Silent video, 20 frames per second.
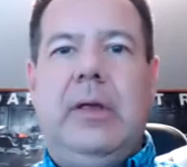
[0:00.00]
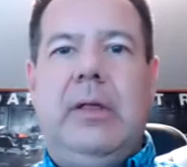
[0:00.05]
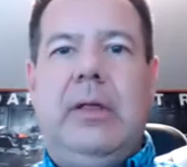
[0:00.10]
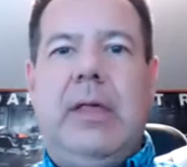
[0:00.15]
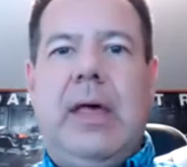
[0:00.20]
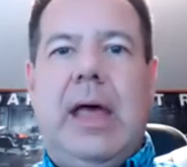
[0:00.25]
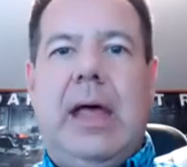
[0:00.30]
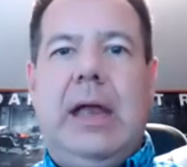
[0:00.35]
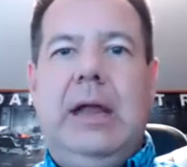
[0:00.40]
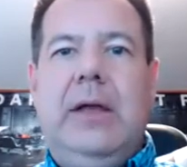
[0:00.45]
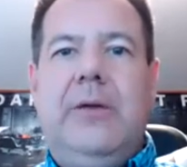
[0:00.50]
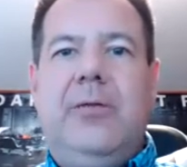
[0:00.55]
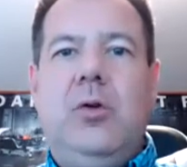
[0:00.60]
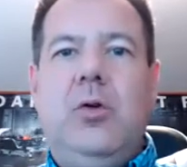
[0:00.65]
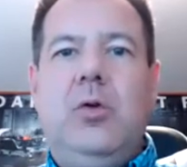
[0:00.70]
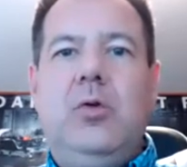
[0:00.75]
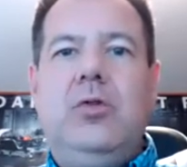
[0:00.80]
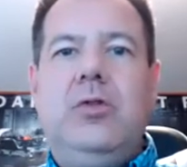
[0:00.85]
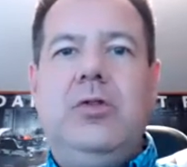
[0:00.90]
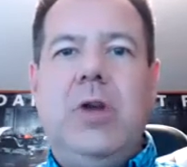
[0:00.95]
that if
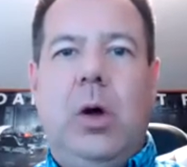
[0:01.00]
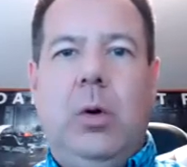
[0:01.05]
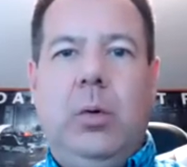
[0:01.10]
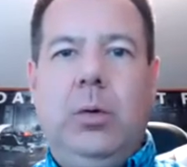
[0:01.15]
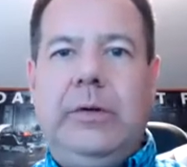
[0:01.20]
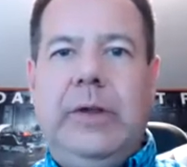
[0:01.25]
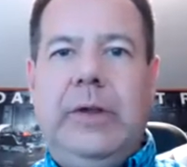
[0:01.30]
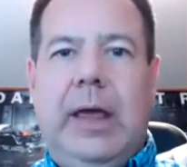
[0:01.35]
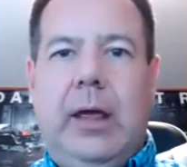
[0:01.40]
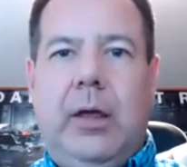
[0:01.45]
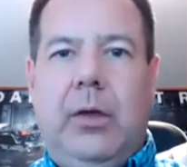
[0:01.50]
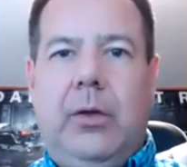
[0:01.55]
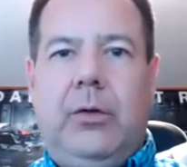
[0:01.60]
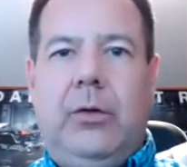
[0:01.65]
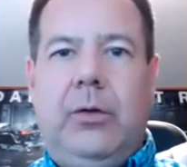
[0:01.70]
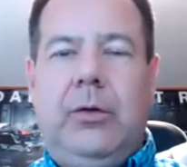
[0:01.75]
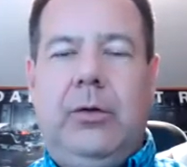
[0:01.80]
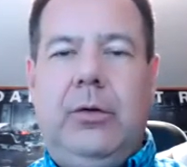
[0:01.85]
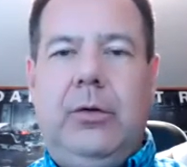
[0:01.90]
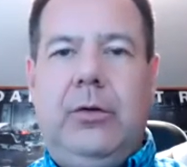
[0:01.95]
you don't tell
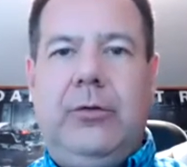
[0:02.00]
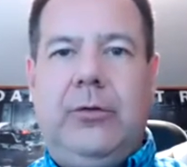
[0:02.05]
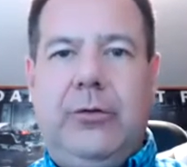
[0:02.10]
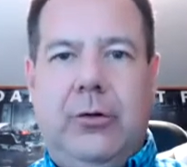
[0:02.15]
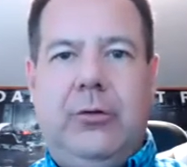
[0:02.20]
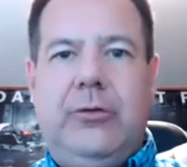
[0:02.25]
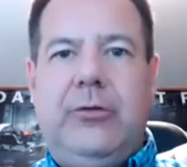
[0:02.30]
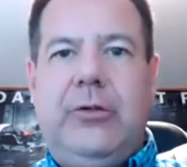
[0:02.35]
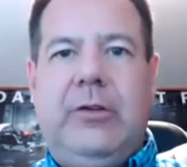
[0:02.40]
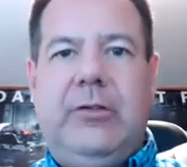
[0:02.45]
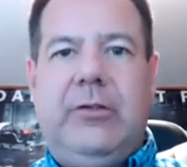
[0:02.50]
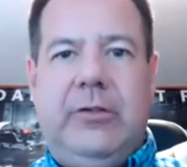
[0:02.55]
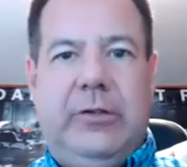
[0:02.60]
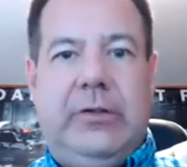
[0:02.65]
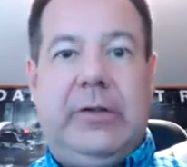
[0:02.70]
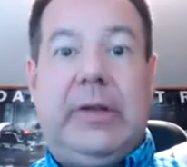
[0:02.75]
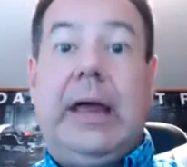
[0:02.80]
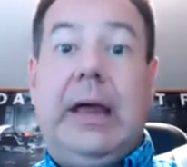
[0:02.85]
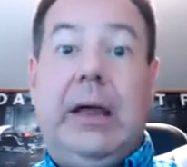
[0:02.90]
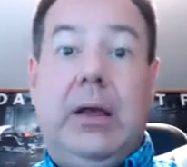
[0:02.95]
search engines
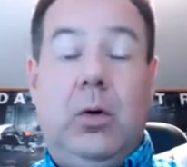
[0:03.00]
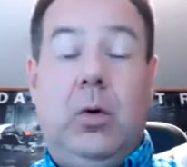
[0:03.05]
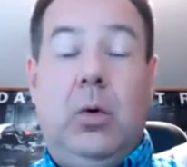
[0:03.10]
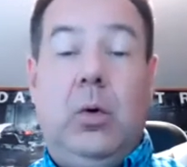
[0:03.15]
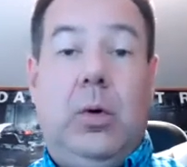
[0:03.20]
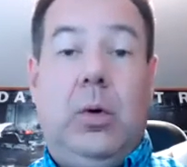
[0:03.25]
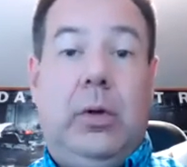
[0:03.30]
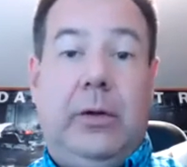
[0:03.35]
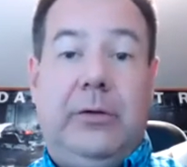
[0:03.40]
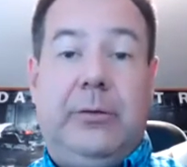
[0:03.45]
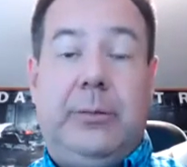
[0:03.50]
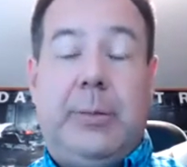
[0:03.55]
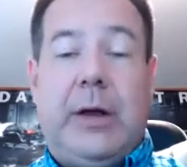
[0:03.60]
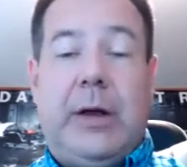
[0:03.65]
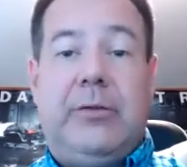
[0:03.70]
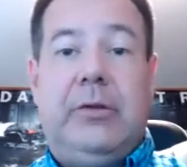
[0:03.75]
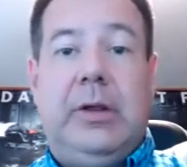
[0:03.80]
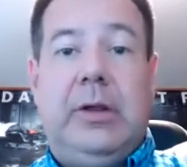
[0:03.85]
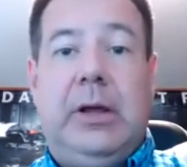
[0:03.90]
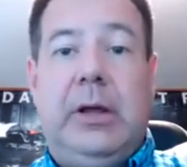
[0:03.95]
like Google,
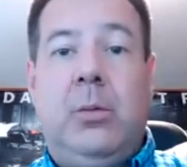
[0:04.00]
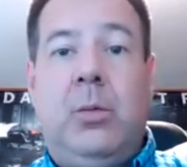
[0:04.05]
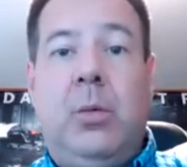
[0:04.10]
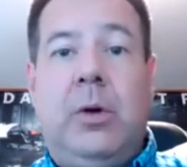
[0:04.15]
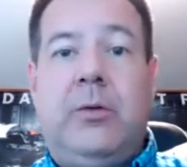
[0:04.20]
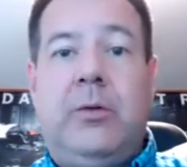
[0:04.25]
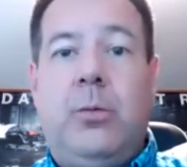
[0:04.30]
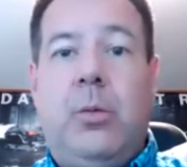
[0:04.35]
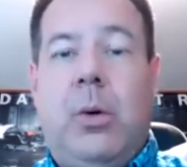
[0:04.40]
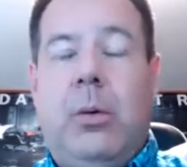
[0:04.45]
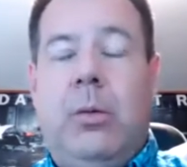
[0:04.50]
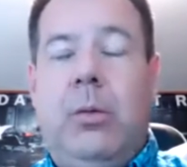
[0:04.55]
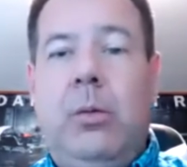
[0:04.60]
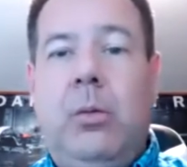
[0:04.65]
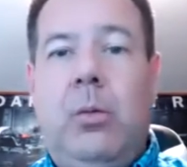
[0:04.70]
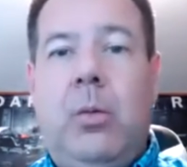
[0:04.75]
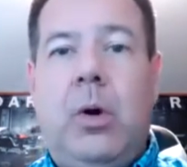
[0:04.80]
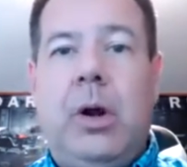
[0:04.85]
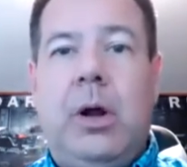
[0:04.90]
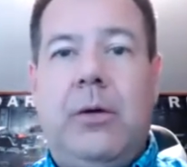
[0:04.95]
especially, which we're
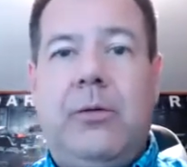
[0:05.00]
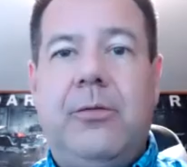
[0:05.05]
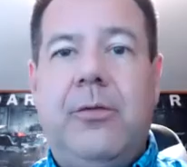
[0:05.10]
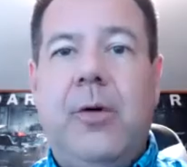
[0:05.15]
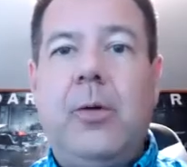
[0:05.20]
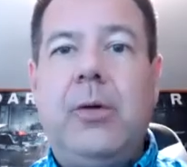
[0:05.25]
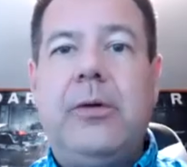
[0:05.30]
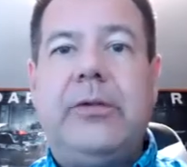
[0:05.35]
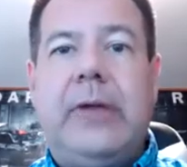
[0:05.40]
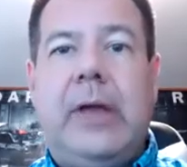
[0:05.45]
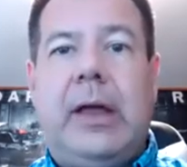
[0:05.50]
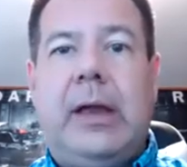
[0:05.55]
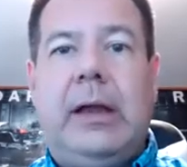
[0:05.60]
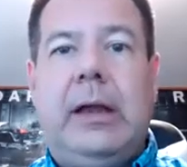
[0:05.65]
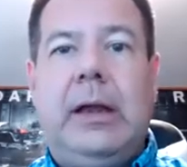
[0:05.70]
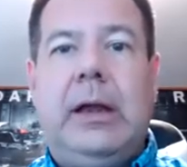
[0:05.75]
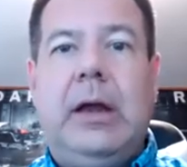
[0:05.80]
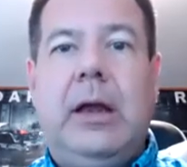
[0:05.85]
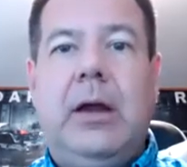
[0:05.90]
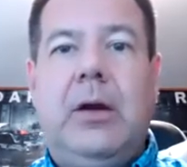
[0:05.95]
going to focus on
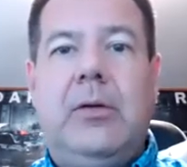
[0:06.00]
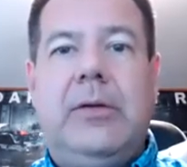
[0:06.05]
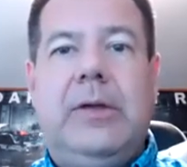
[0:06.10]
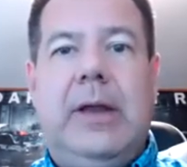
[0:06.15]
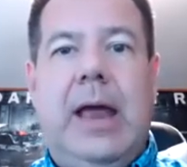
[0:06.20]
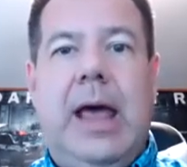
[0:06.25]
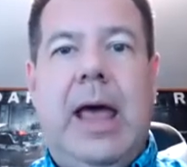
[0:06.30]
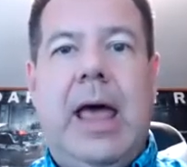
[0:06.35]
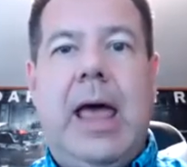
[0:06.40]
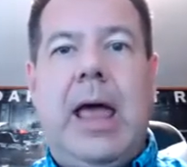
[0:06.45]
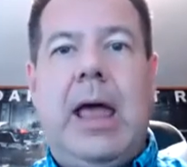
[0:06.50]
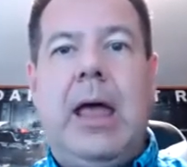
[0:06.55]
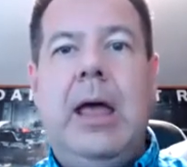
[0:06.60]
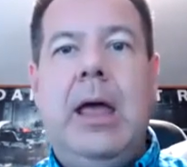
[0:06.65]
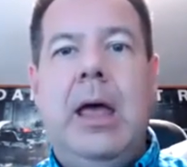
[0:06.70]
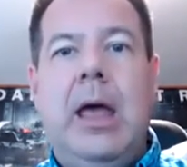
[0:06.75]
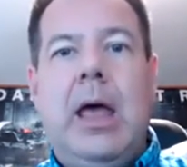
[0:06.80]
here today,